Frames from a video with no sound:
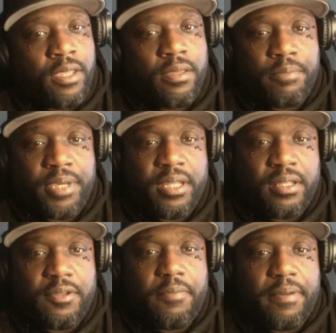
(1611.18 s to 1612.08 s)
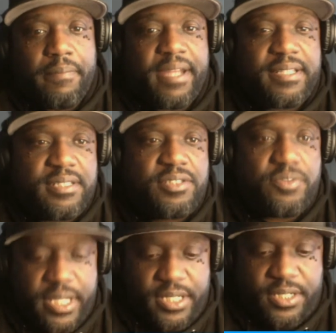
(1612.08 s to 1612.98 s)
be in a little bit better
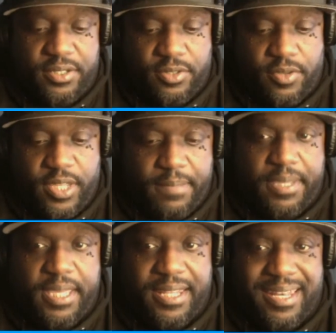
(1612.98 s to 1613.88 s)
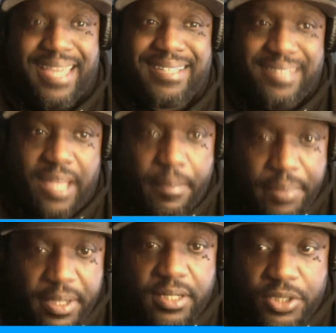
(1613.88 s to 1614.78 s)
situation so he could be in the next
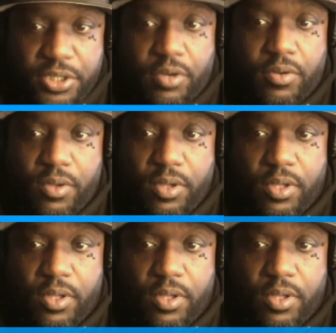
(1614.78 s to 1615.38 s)
topic of the show,